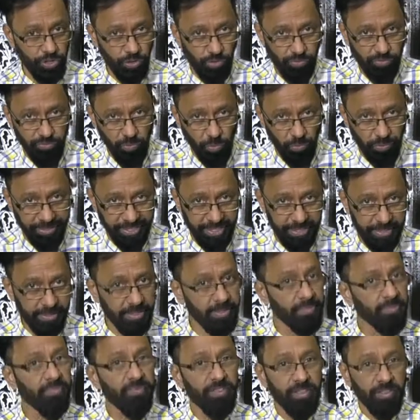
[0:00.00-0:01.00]
or 4 days
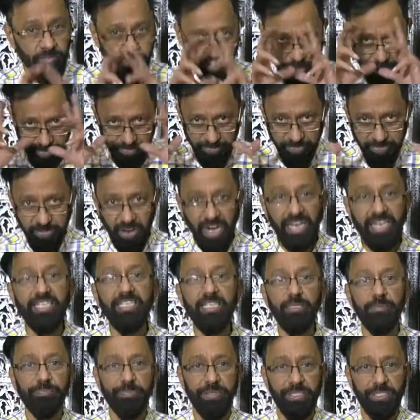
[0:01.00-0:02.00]
for a
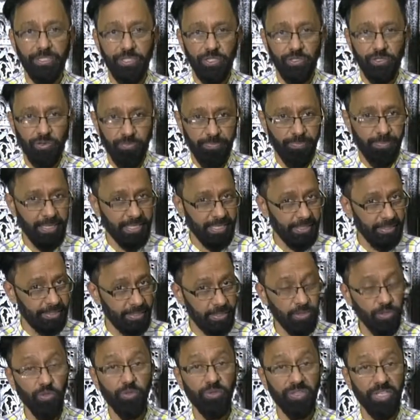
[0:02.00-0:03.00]
final picture of
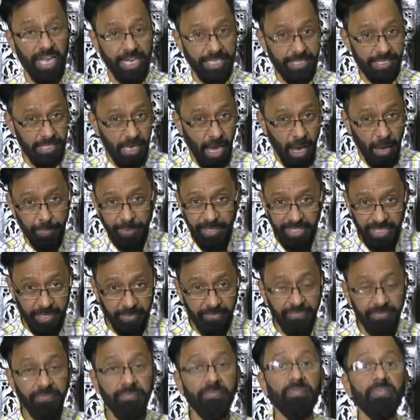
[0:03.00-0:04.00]
Magani. So thanks, Abhinav,
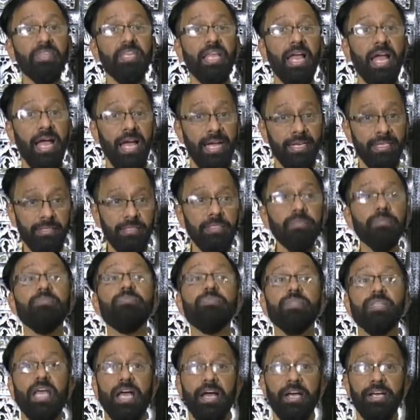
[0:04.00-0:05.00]
and
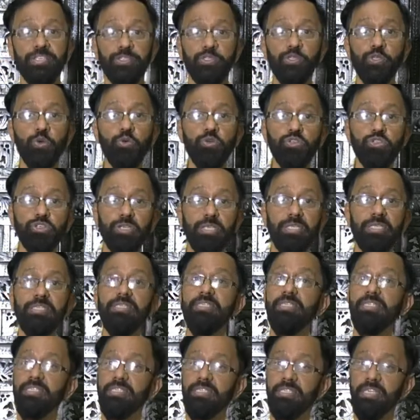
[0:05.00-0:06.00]
as usual,
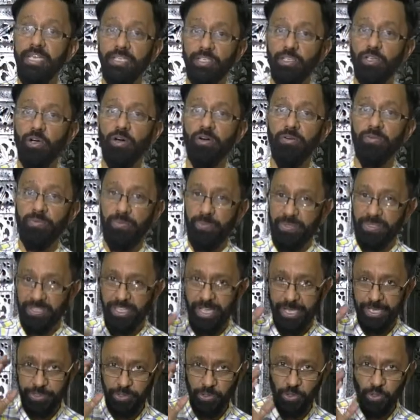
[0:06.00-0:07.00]
signing off with
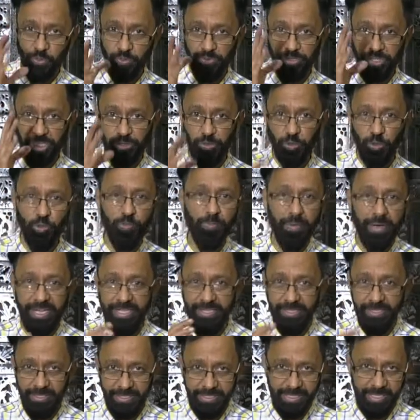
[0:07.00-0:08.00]
thanks to Dattu,
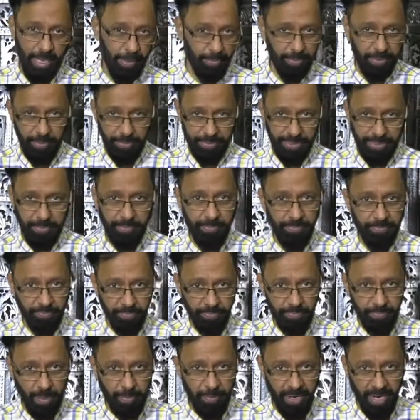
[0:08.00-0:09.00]
my cameraman.
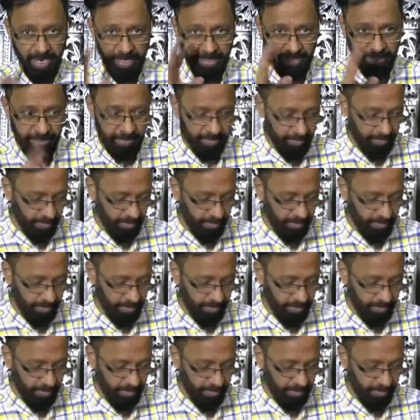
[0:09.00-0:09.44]
Bye-bye.